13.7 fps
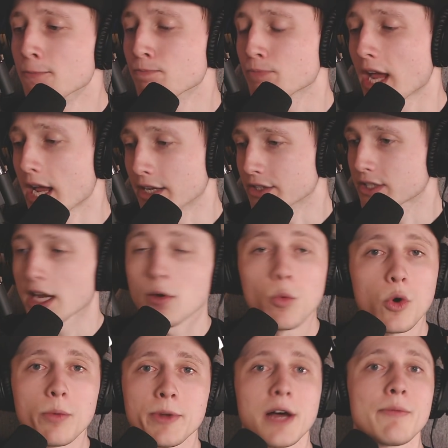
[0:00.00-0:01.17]
and just kind of
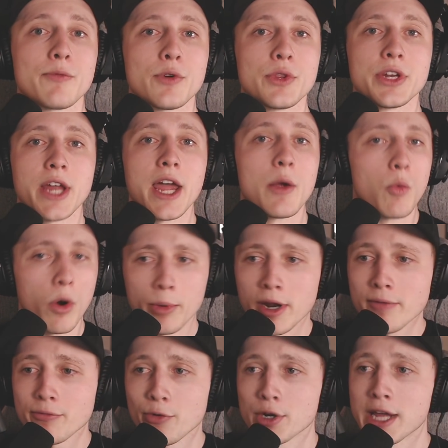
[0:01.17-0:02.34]
warming up for the day, warming up
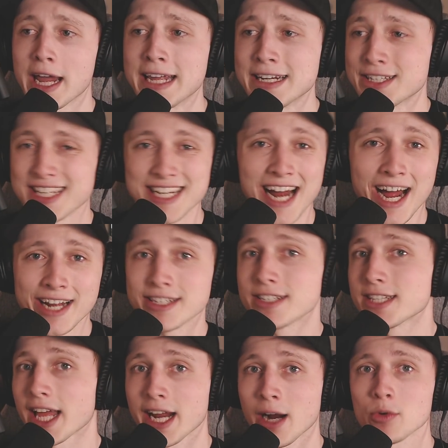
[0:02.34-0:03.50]
for an 8 to 9 to
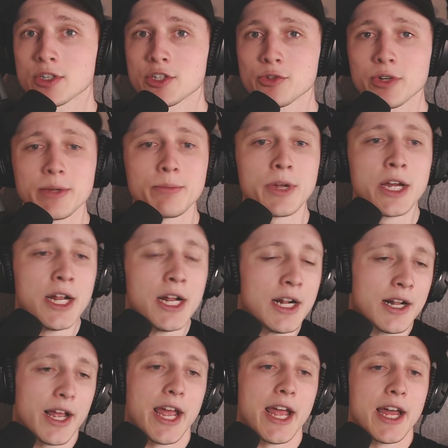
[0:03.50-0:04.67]
10 hour stream.
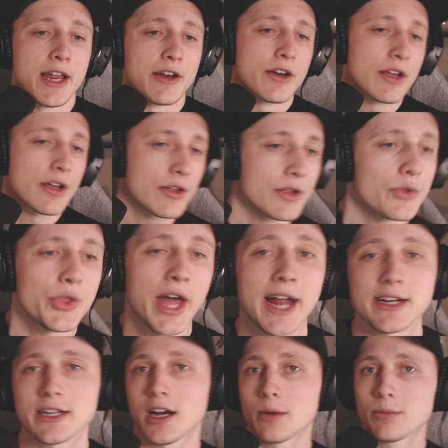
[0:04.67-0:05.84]
And that
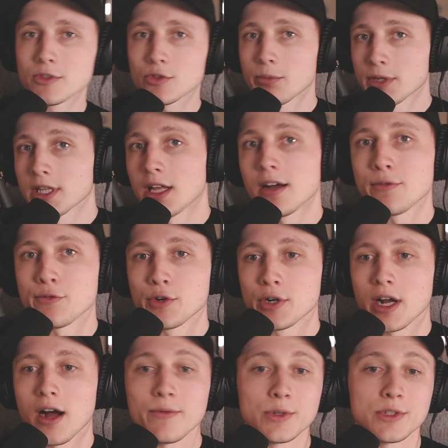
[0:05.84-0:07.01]
comes from a love for
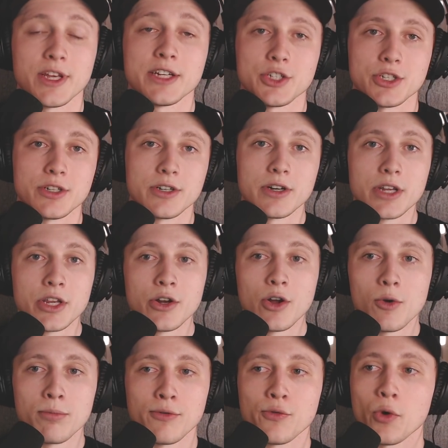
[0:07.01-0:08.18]
conversation. You know,
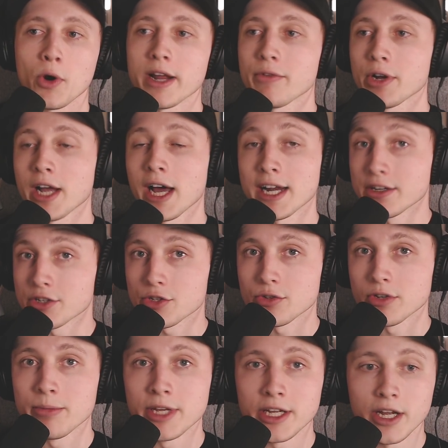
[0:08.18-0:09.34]
before I ever got into
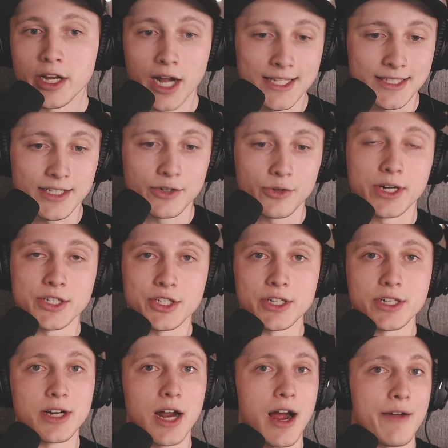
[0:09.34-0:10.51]
streaming and content
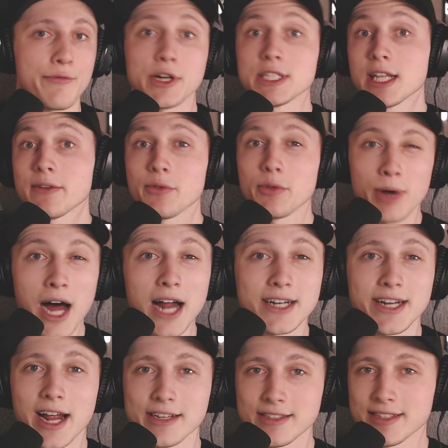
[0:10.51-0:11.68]
creation, I fell in love with
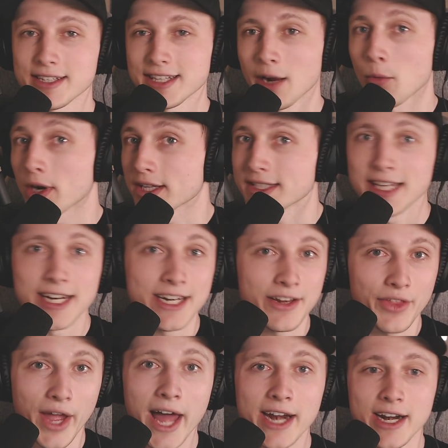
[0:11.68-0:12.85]
podcasting, and I wanted to get into
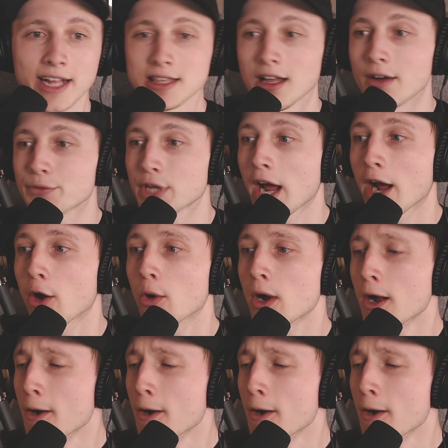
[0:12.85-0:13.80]
that. And I loved how